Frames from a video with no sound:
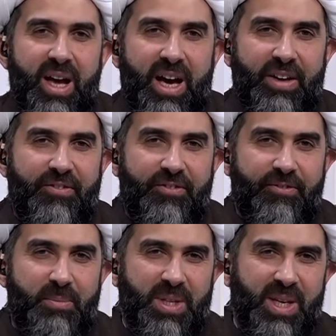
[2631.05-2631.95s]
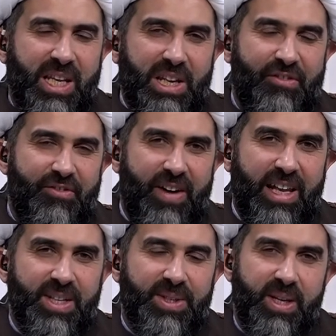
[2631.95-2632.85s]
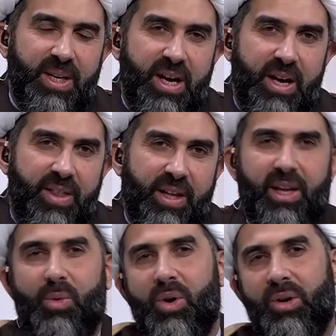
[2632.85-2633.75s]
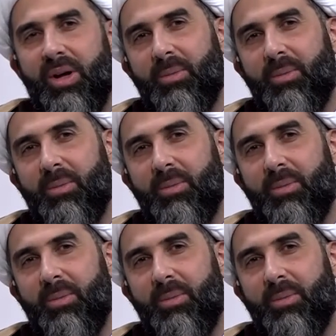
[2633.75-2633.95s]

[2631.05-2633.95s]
a f particular fallacy that they weren't